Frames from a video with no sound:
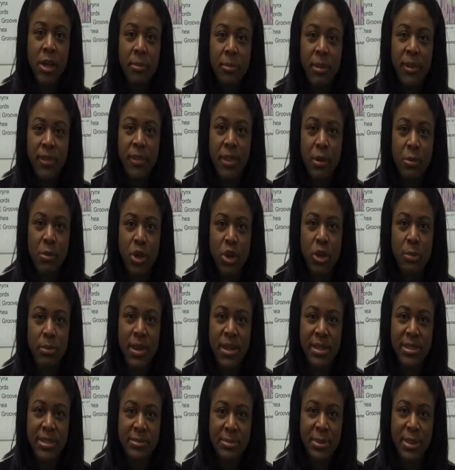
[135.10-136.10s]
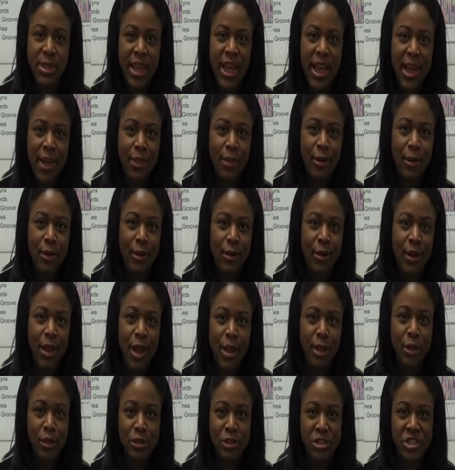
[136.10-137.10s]
but then when you mix them together,
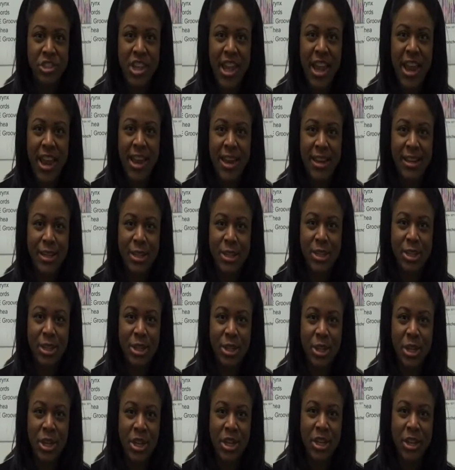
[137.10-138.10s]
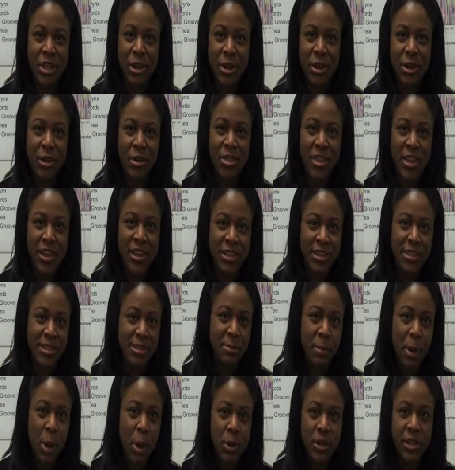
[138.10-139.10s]
colors changed, you know, things
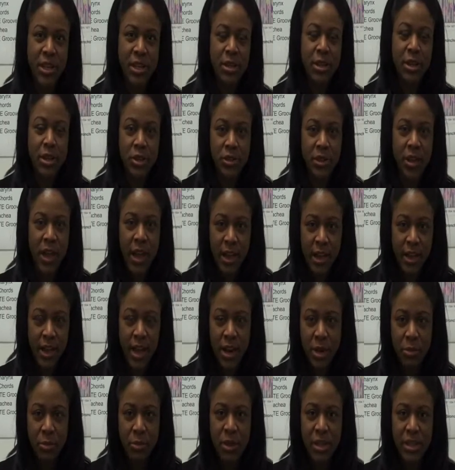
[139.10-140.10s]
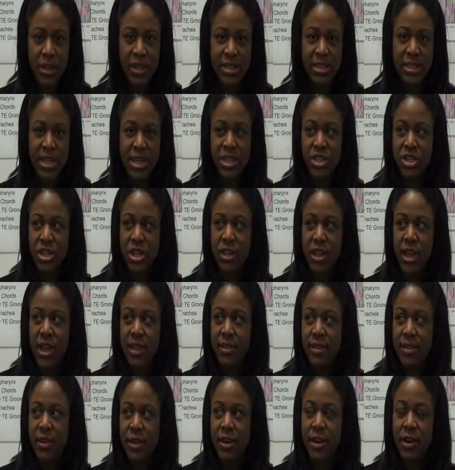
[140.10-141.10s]
smoked, and you got, got a realization
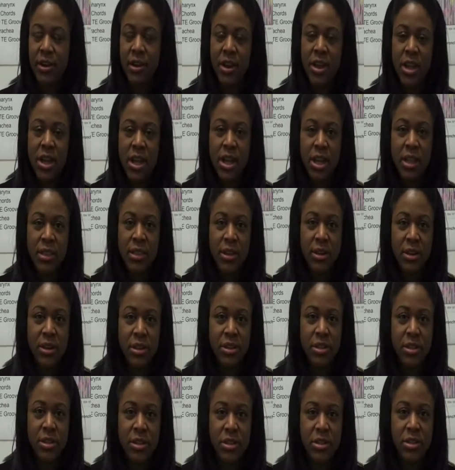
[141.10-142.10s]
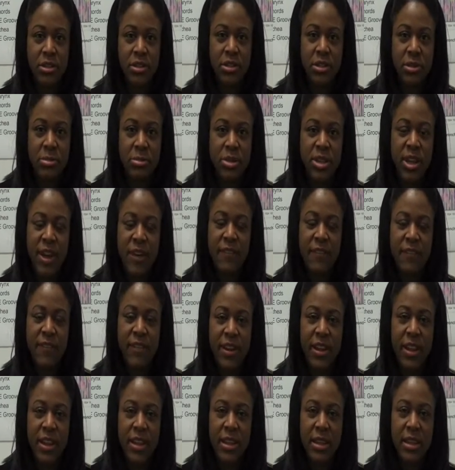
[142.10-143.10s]
that they're there, there's some
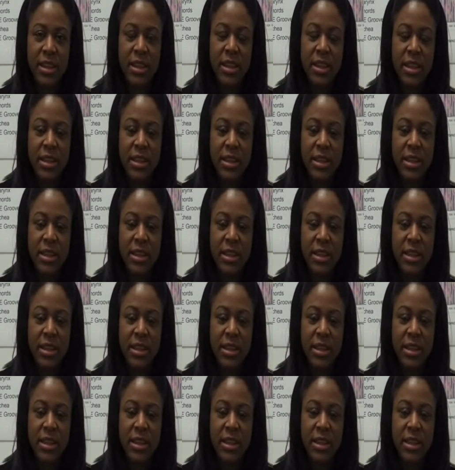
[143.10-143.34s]
definite